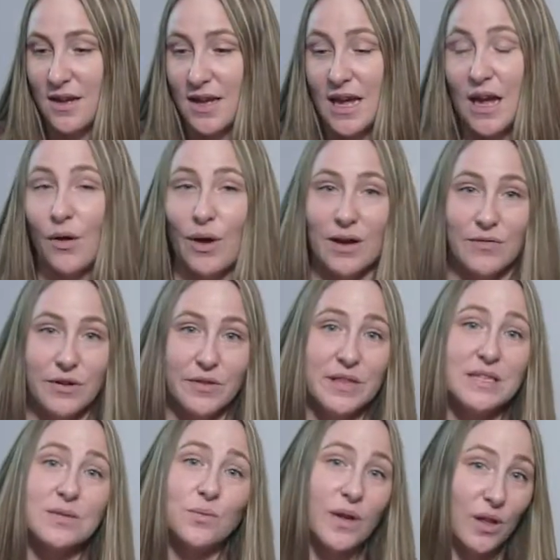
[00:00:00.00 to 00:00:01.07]
However,
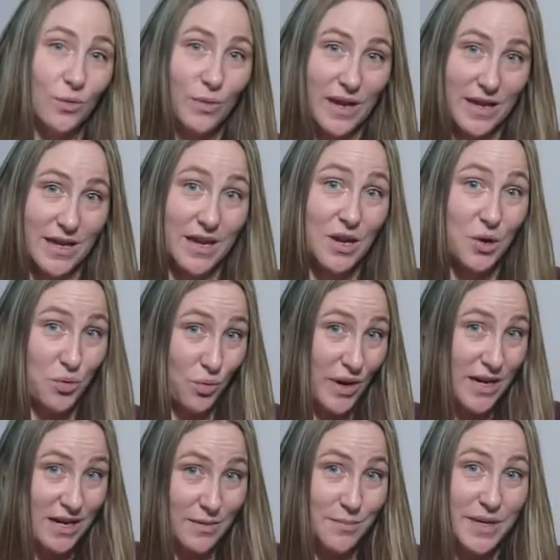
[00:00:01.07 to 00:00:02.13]
this will weigh
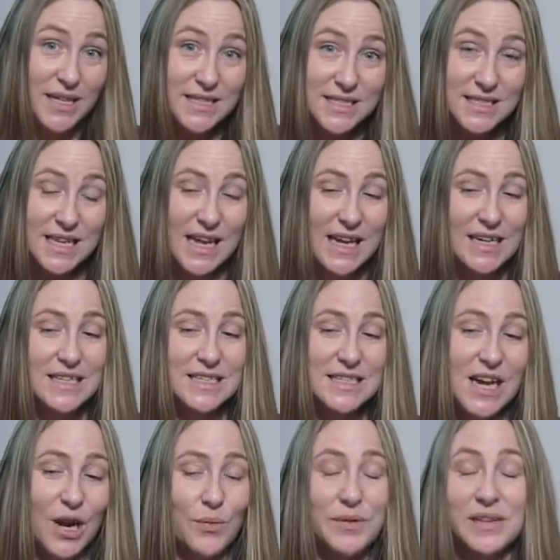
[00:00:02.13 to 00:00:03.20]
quite a bit, and it's
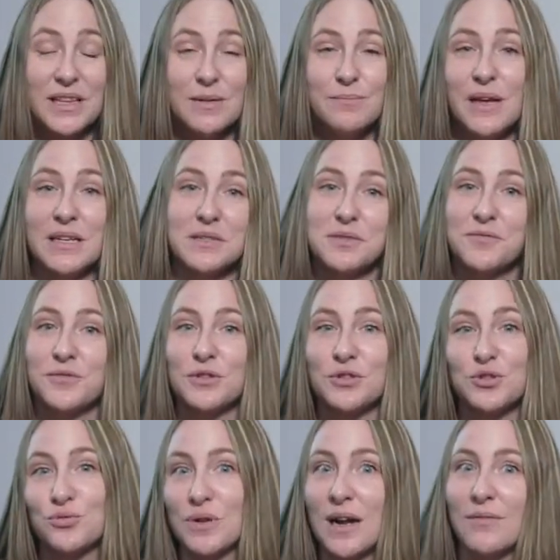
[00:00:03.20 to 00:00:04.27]
not really meant for
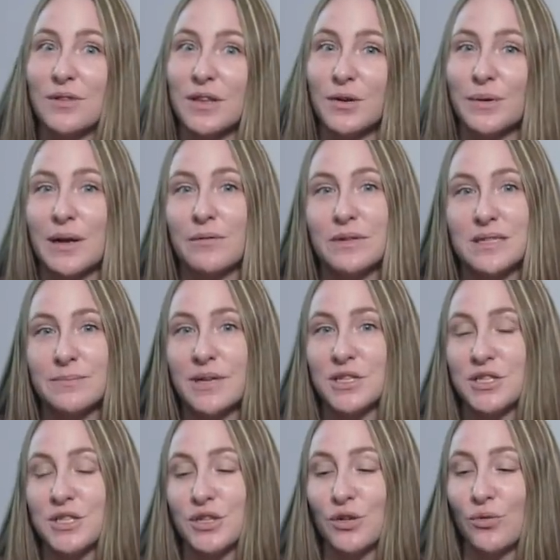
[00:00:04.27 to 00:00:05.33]
traveling around as
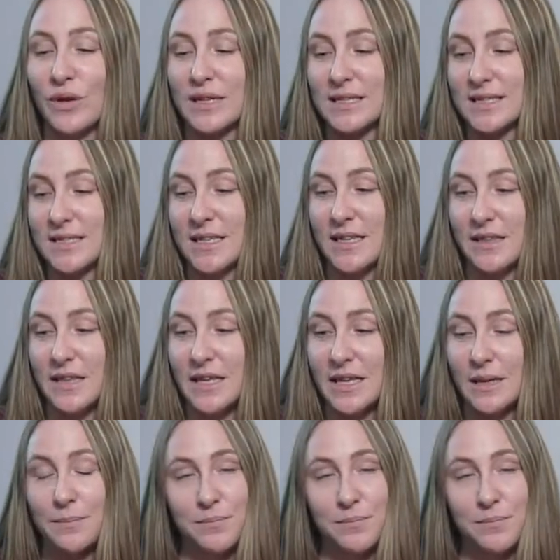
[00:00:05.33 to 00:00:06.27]
much as you're going to see the